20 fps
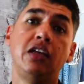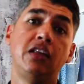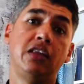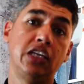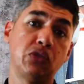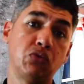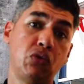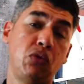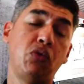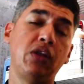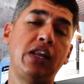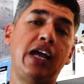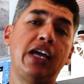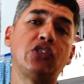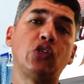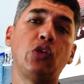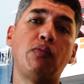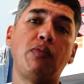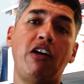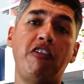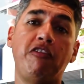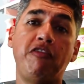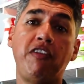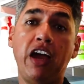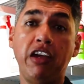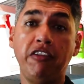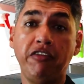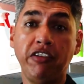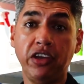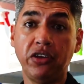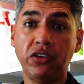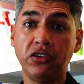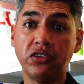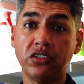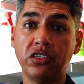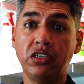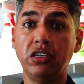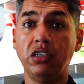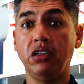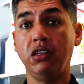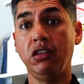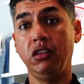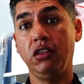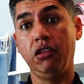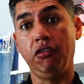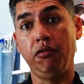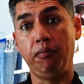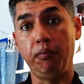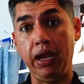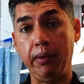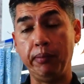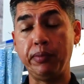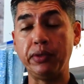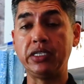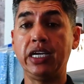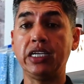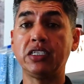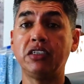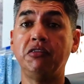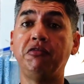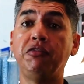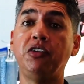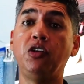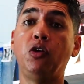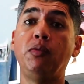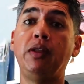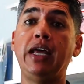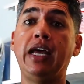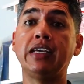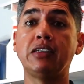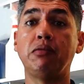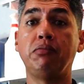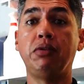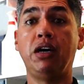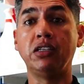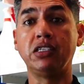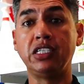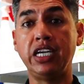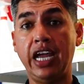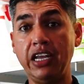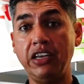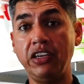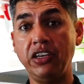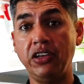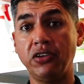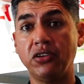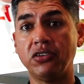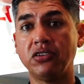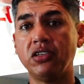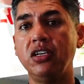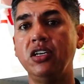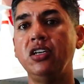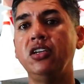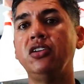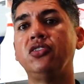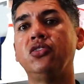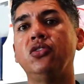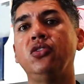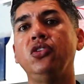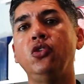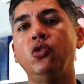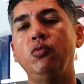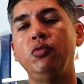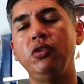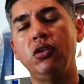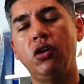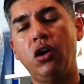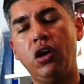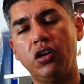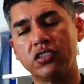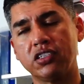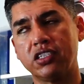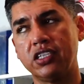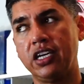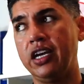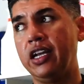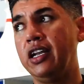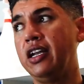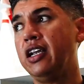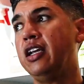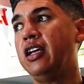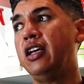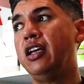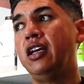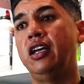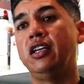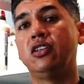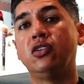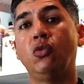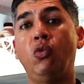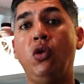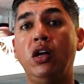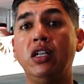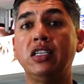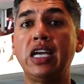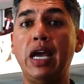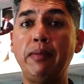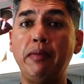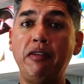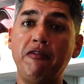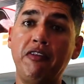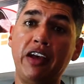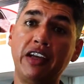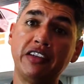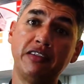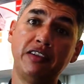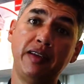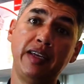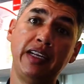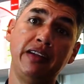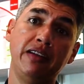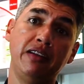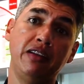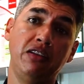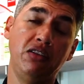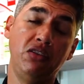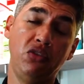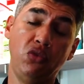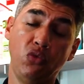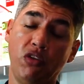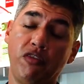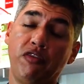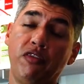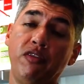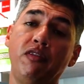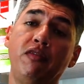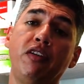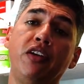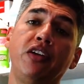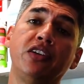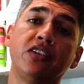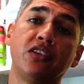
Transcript: This one will last you about 5 years. The paint protection film lasts about 10 years, so you'll be all set. It's a one-time investment. Do it from the very